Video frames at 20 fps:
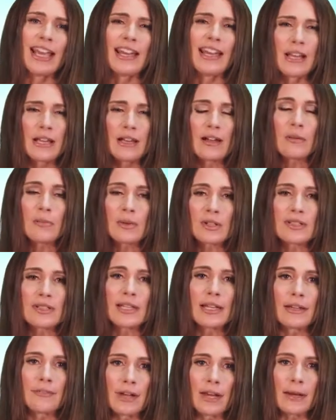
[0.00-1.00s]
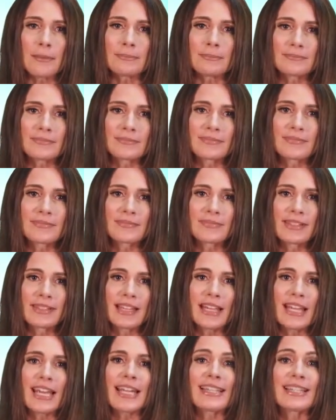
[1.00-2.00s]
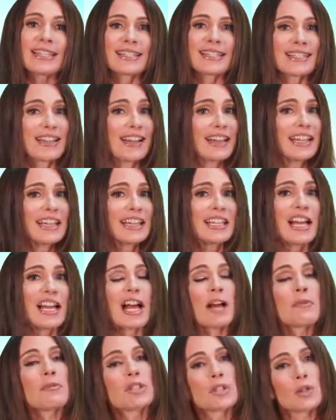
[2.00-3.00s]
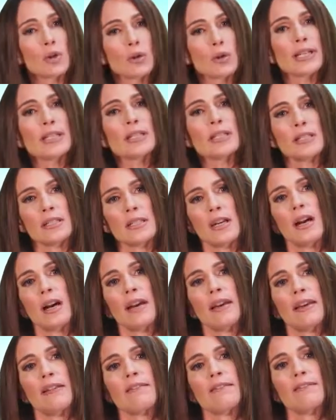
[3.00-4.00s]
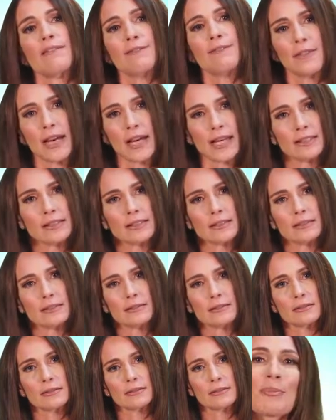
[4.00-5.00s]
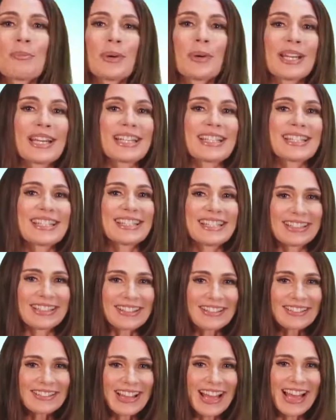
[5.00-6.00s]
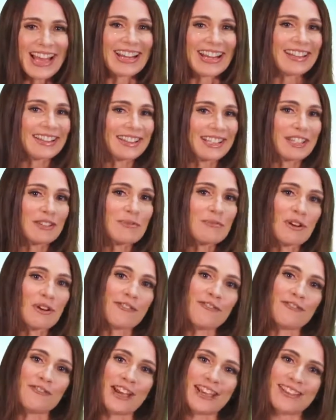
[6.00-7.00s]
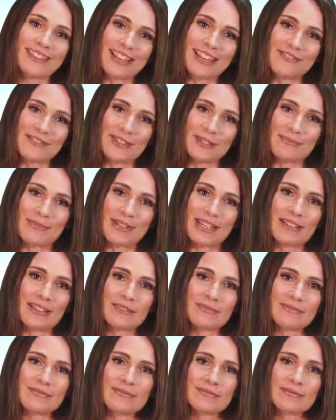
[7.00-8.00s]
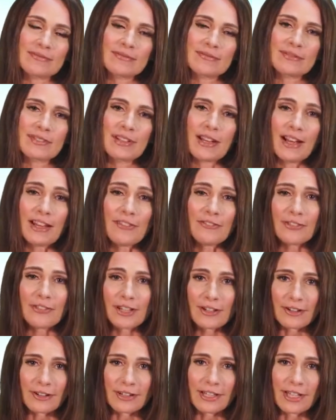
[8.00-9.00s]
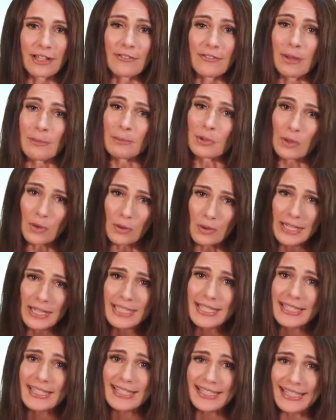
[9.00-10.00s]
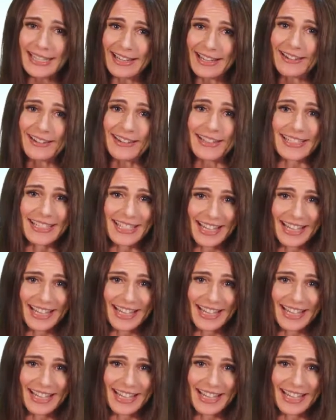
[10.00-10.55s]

And I almost gave up and decided I was going to die fat. But I still had a little more fight left in me. I figured if I'm going to stay on a